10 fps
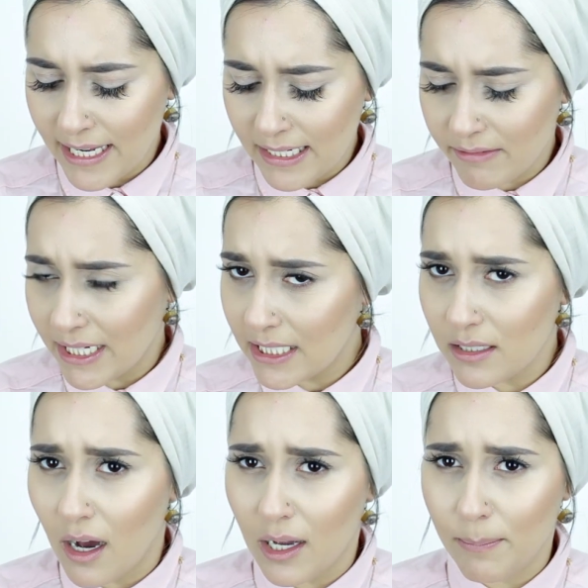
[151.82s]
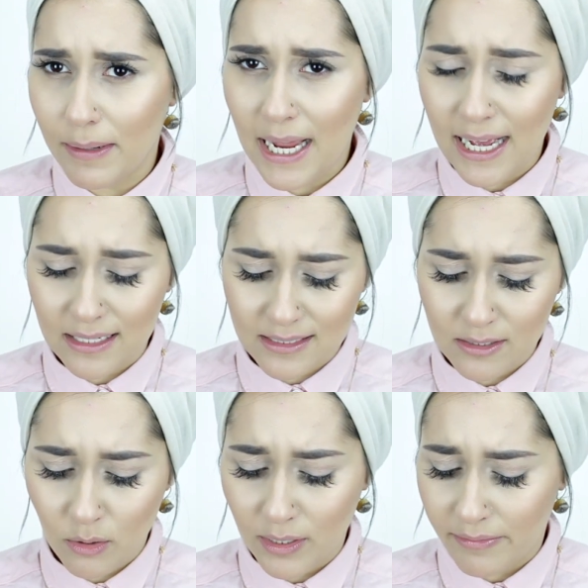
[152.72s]
any really dark blacks
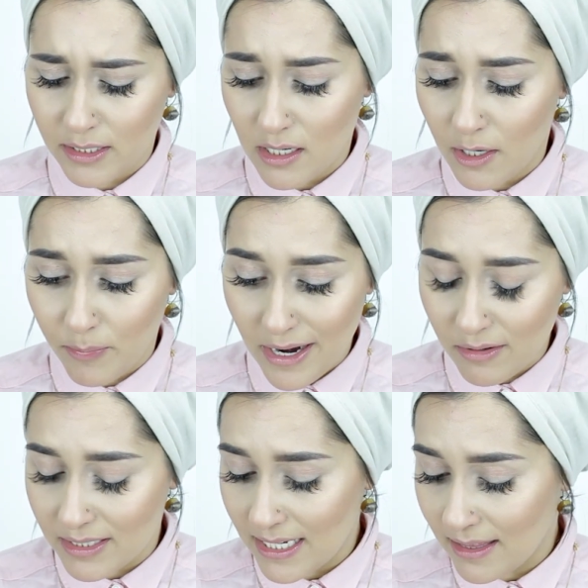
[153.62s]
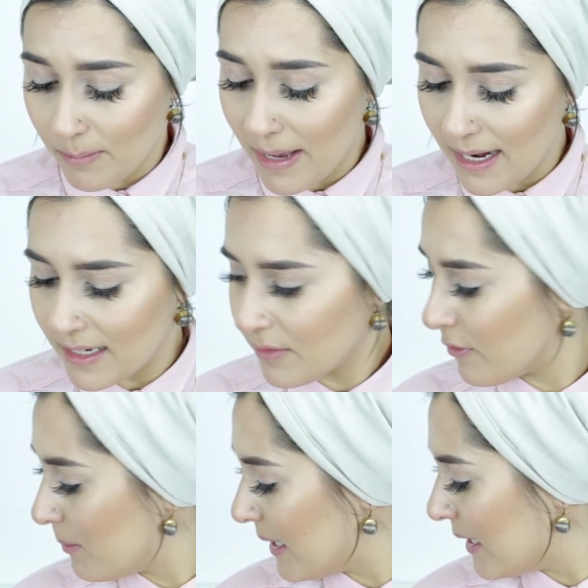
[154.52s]
or even dark browns in the palette
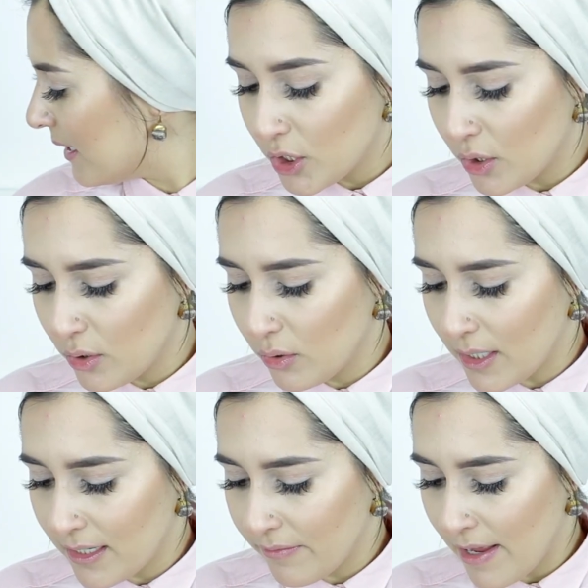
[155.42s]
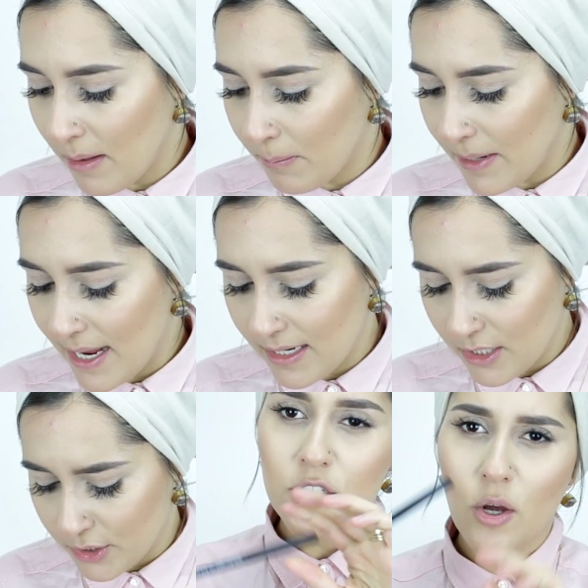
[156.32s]
for me to kind of help
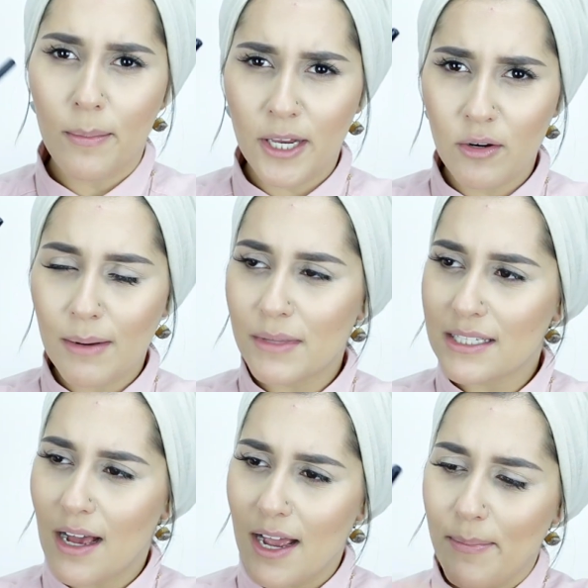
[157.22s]
blend. So I'm going to grab this eye